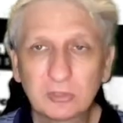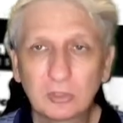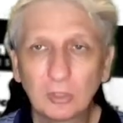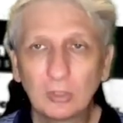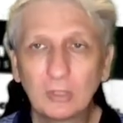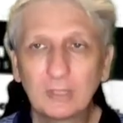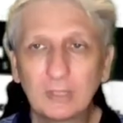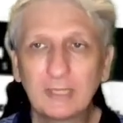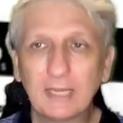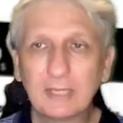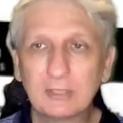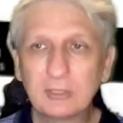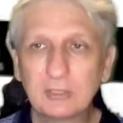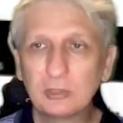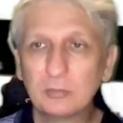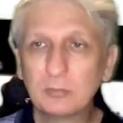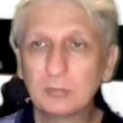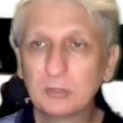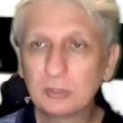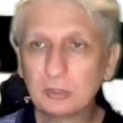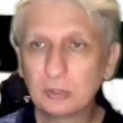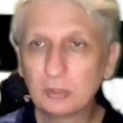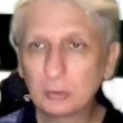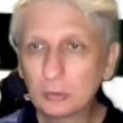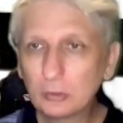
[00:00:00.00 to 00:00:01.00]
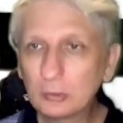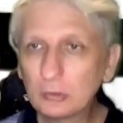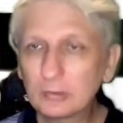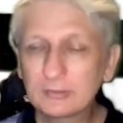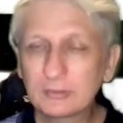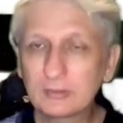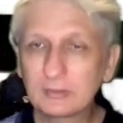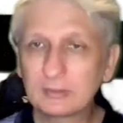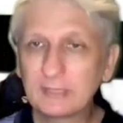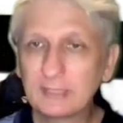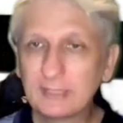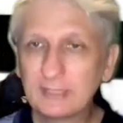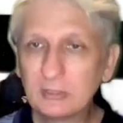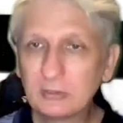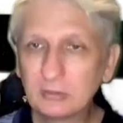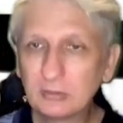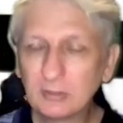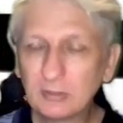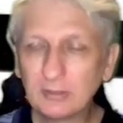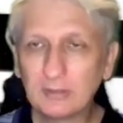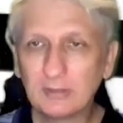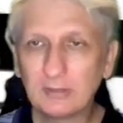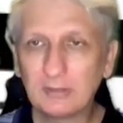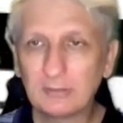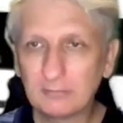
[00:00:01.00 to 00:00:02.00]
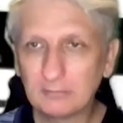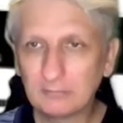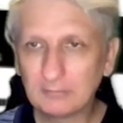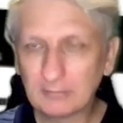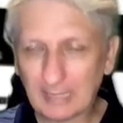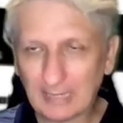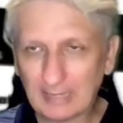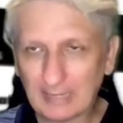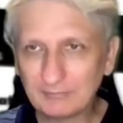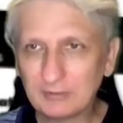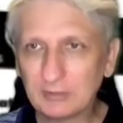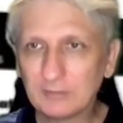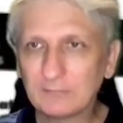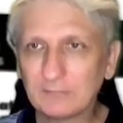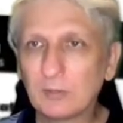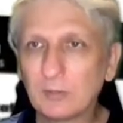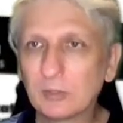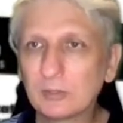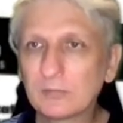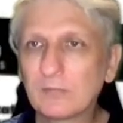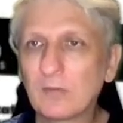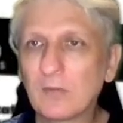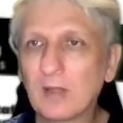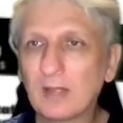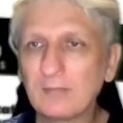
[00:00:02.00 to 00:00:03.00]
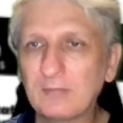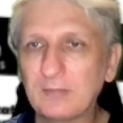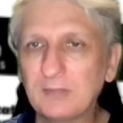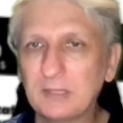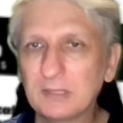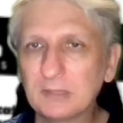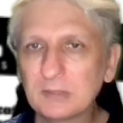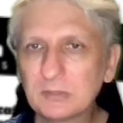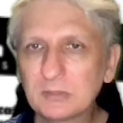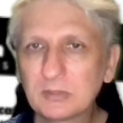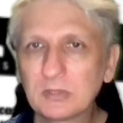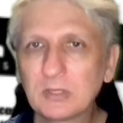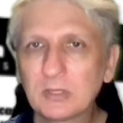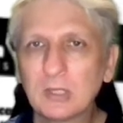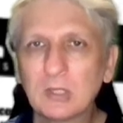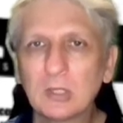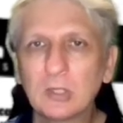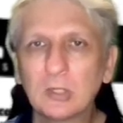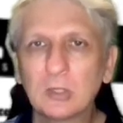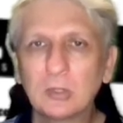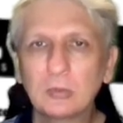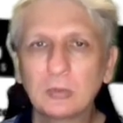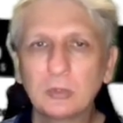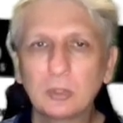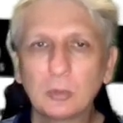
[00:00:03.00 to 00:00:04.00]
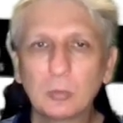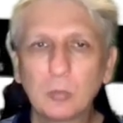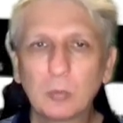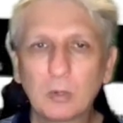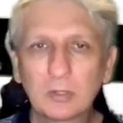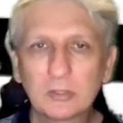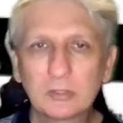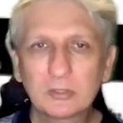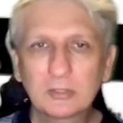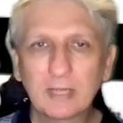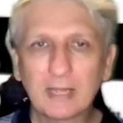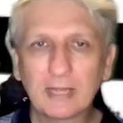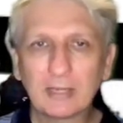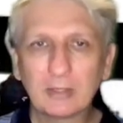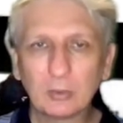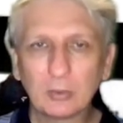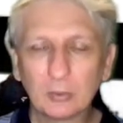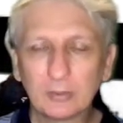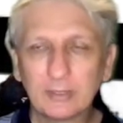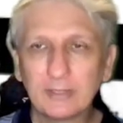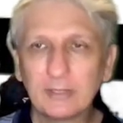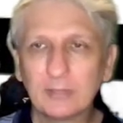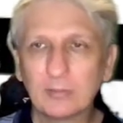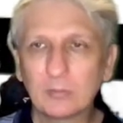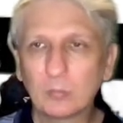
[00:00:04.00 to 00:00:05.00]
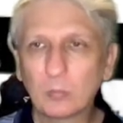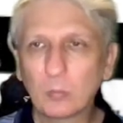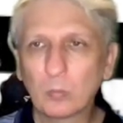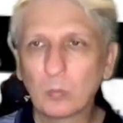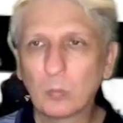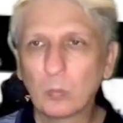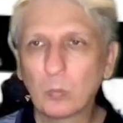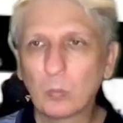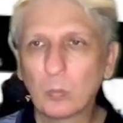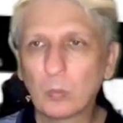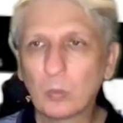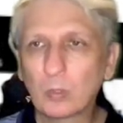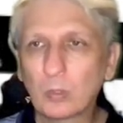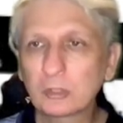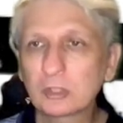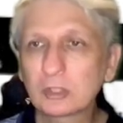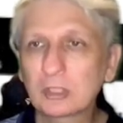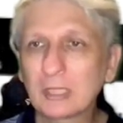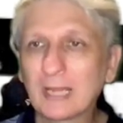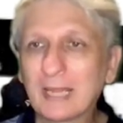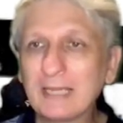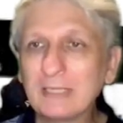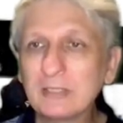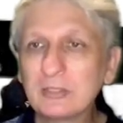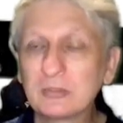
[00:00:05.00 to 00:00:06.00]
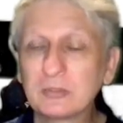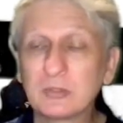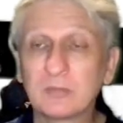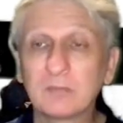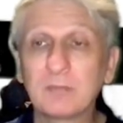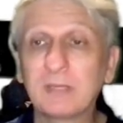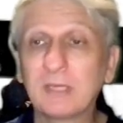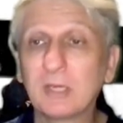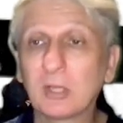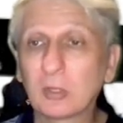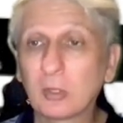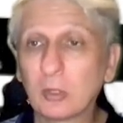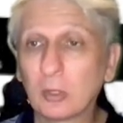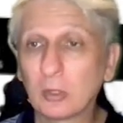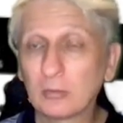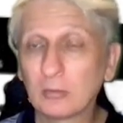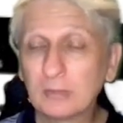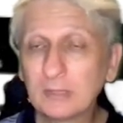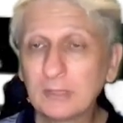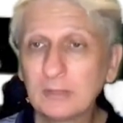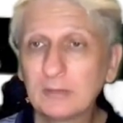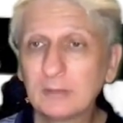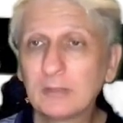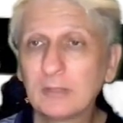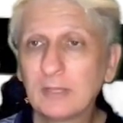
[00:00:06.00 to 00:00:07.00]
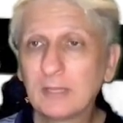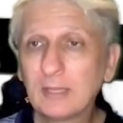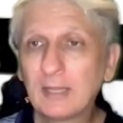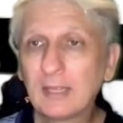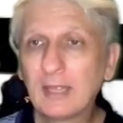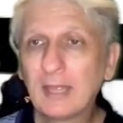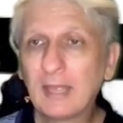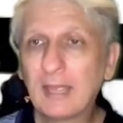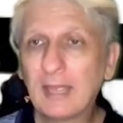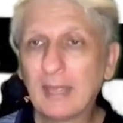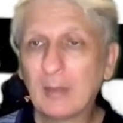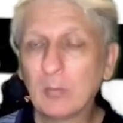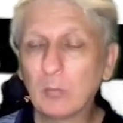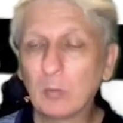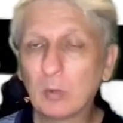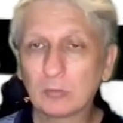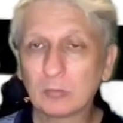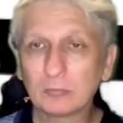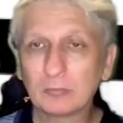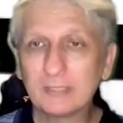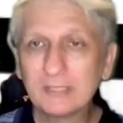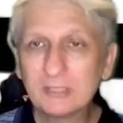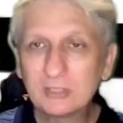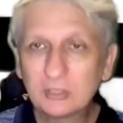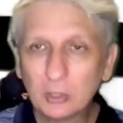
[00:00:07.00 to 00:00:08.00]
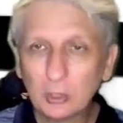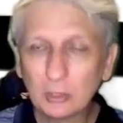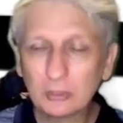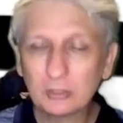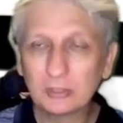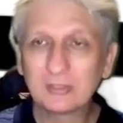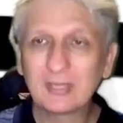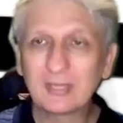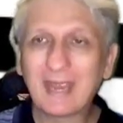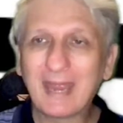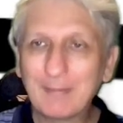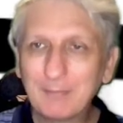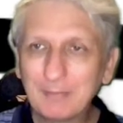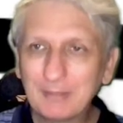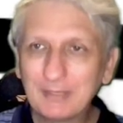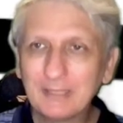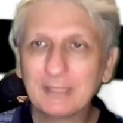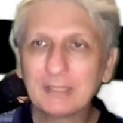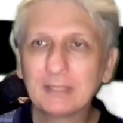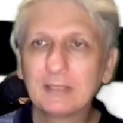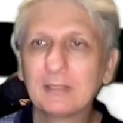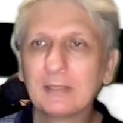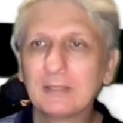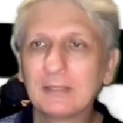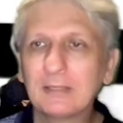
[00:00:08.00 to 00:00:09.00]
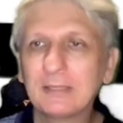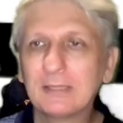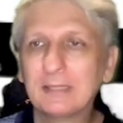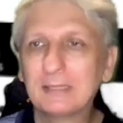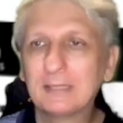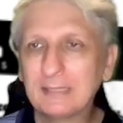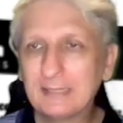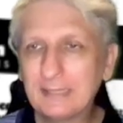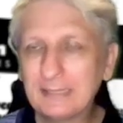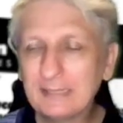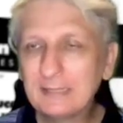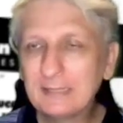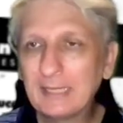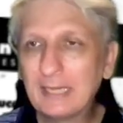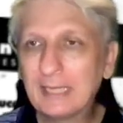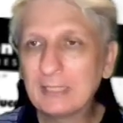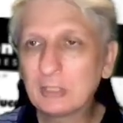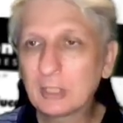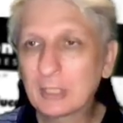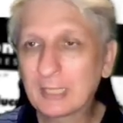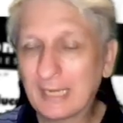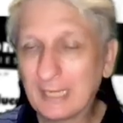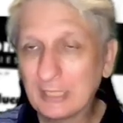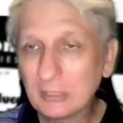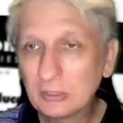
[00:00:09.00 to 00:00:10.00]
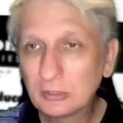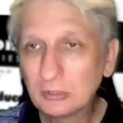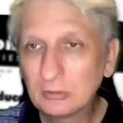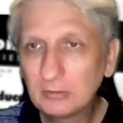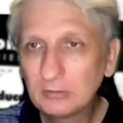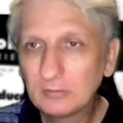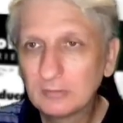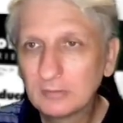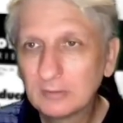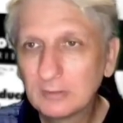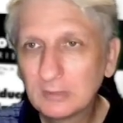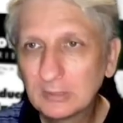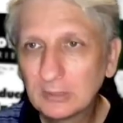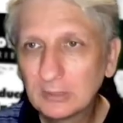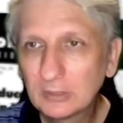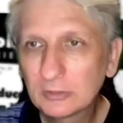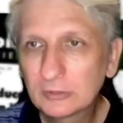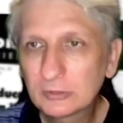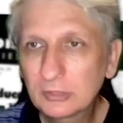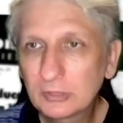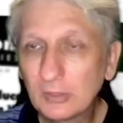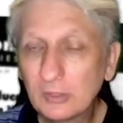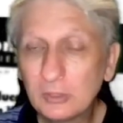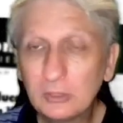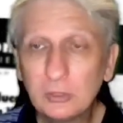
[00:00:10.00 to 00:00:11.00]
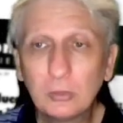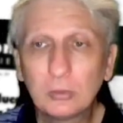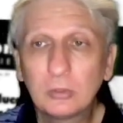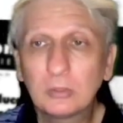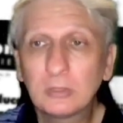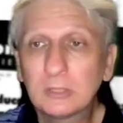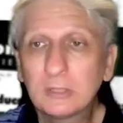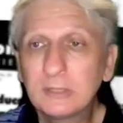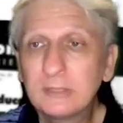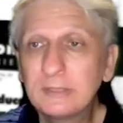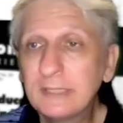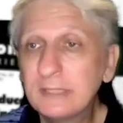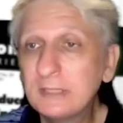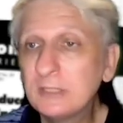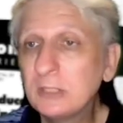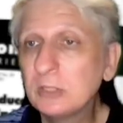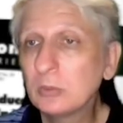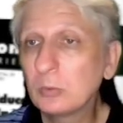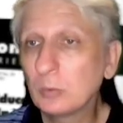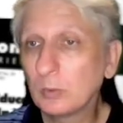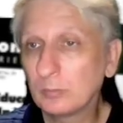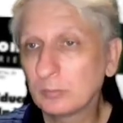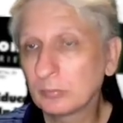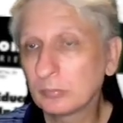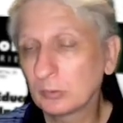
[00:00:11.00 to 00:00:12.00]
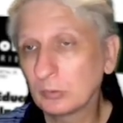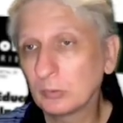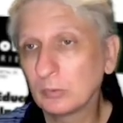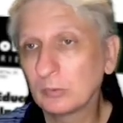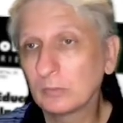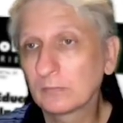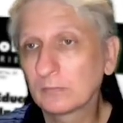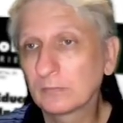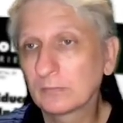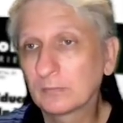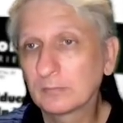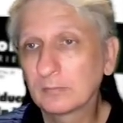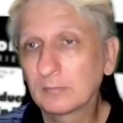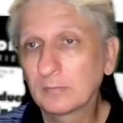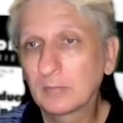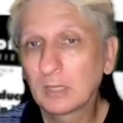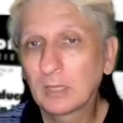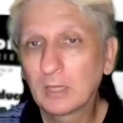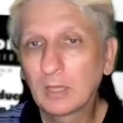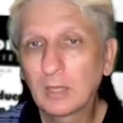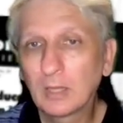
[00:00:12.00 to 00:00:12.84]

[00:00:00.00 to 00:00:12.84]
But certainly as you mature as a teacher and after your first five years, you'll want to start looking at what changes have been occurring and what research is happening in education so that you can continue to improve.